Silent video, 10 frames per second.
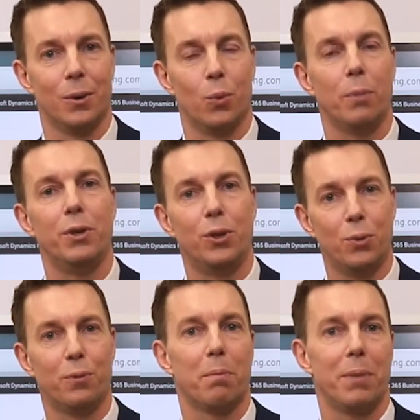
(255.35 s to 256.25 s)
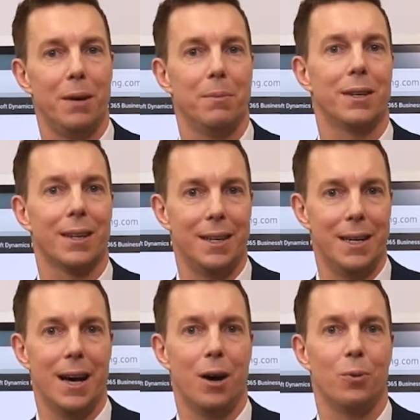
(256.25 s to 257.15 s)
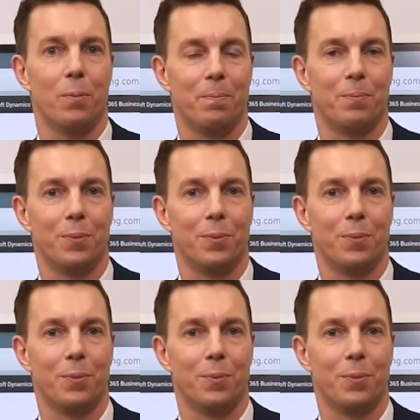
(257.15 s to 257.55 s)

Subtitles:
will be due for payment now,